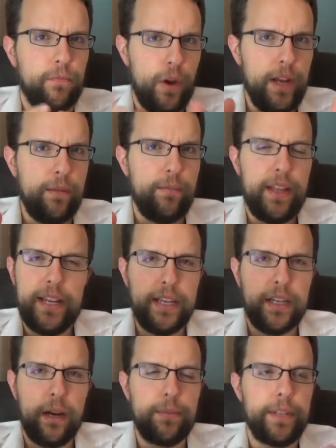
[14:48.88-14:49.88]
right? They
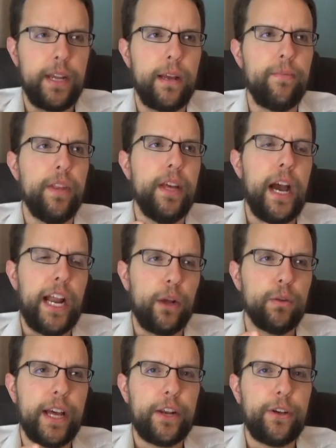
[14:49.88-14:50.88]
didn't come today. I
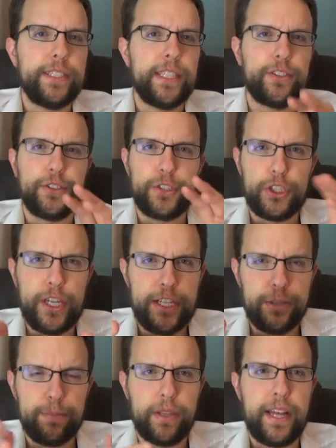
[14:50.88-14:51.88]
know later he says there's a
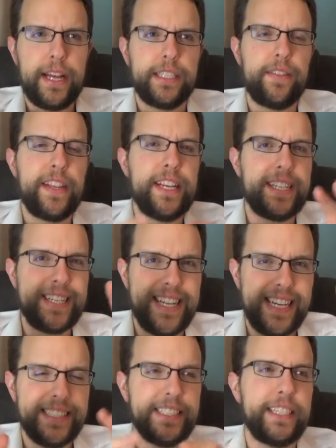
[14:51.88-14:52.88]
change of plans and they need to
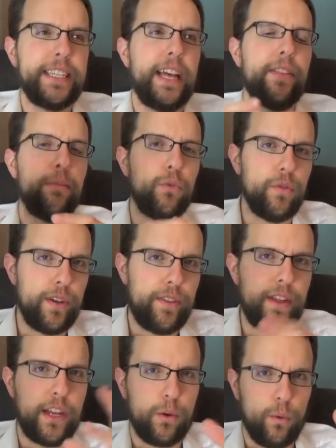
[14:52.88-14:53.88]
test it, and the movie
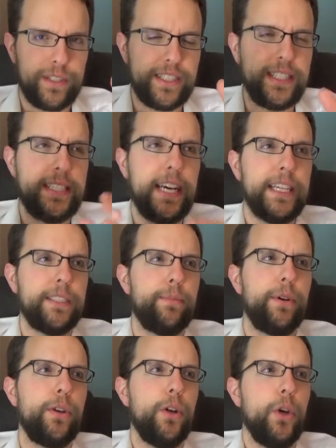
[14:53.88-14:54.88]
theater was the test,
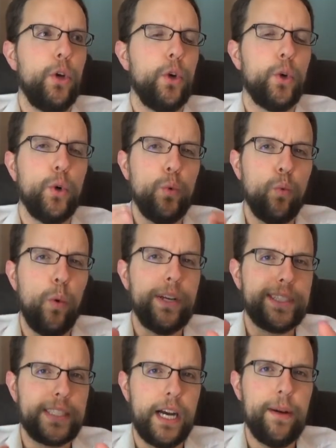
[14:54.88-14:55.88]
but who
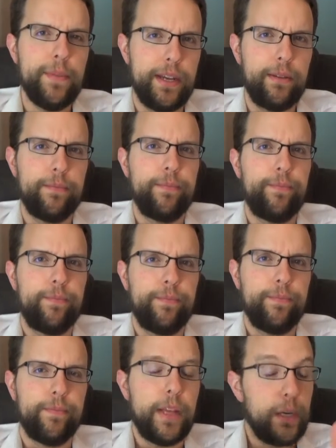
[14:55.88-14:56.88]
was coming?
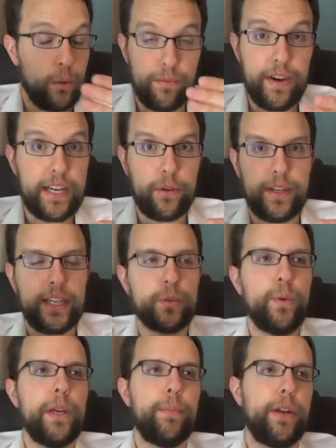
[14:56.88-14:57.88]
And we'll find out
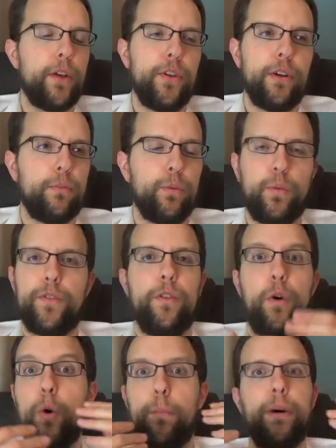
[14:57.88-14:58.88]
next week, but were
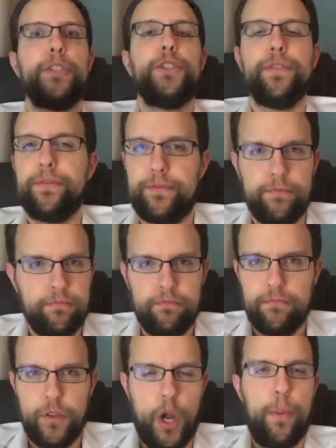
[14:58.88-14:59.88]
there a whole bunch of
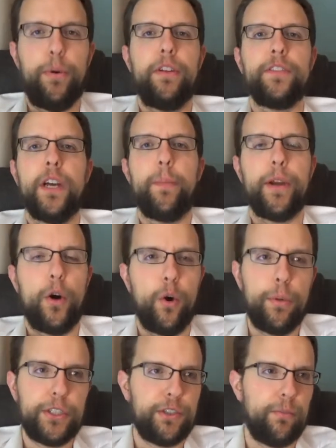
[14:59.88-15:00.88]
operatives coming, a
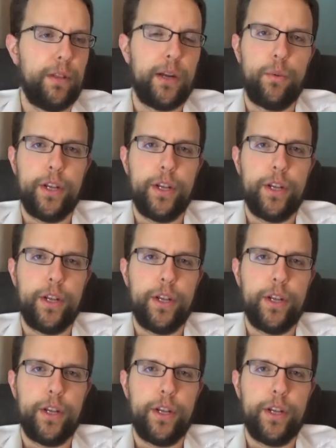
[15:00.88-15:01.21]
whole bunch of Black